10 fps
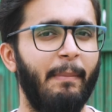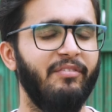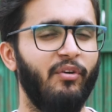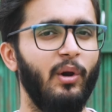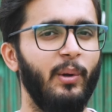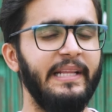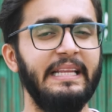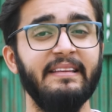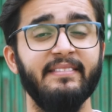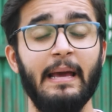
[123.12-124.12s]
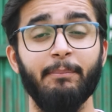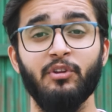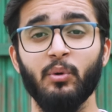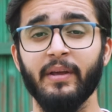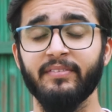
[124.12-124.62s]
By following these
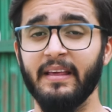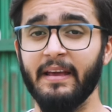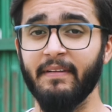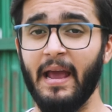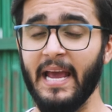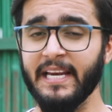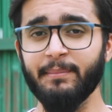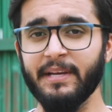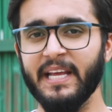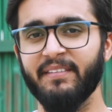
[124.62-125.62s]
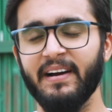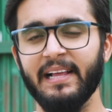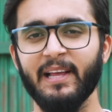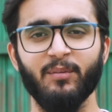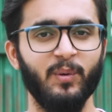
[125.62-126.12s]
steps, you can save any media
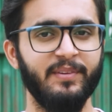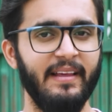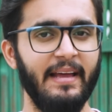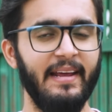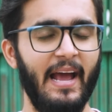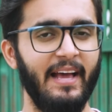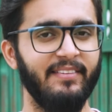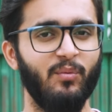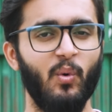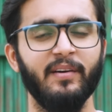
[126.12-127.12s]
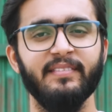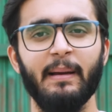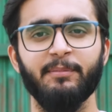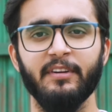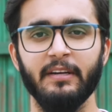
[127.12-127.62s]
file that was set as a
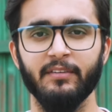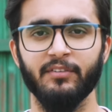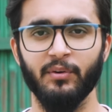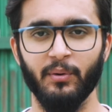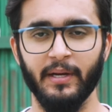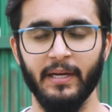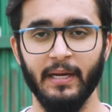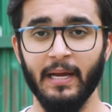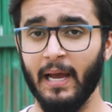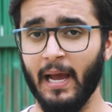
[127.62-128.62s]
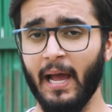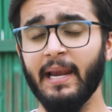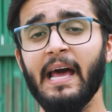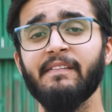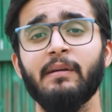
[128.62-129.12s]
WhatsApp status story.
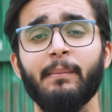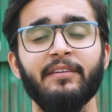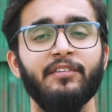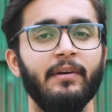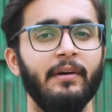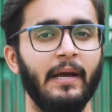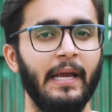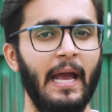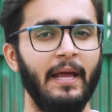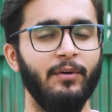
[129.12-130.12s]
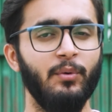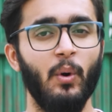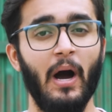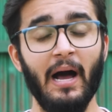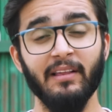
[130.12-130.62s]
And I will mention it again
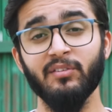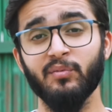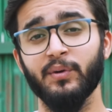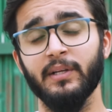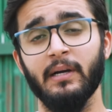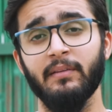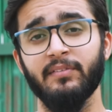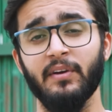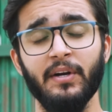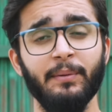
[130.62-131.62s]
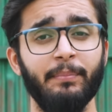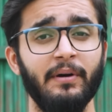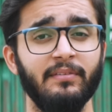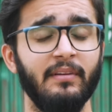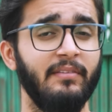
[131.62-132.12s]
to ask for the concerned
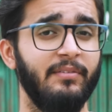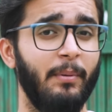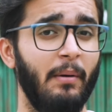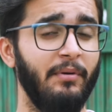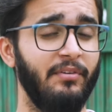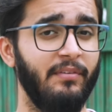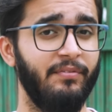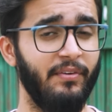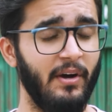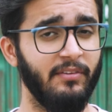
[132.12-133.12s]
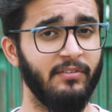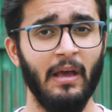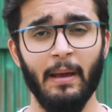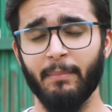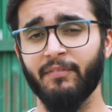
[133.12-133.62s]
person's permission first
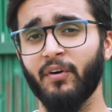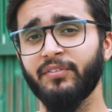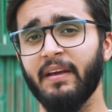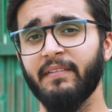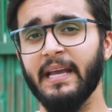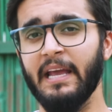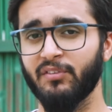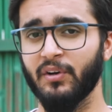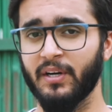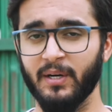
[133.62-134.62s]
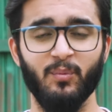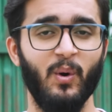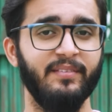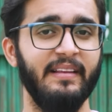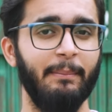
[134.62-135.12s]
before saving his or her
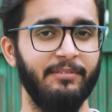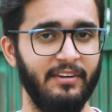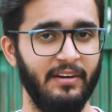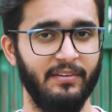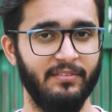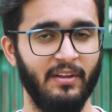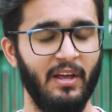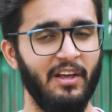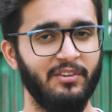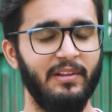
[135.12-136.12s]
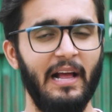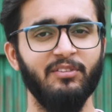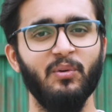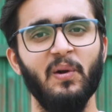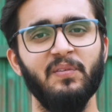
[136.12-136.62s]
WhatsApp status. So
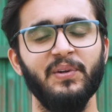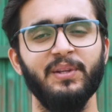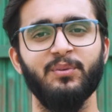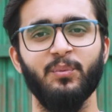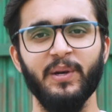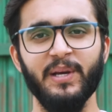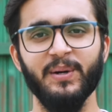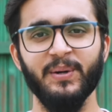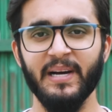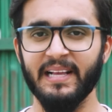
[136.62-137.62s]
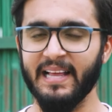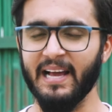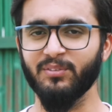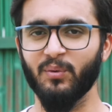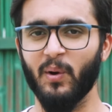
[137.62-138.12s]
that's all for this video.
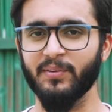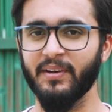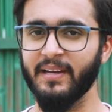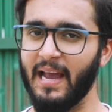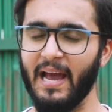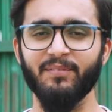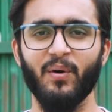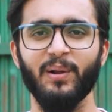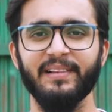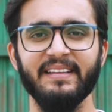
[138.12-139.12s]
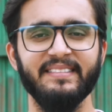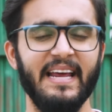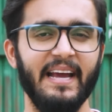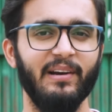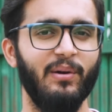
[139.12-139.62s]
Thanks for watching and for all things
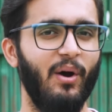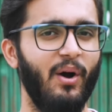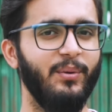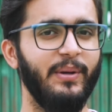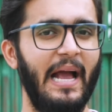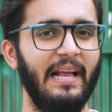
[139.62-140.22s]
tech, log on to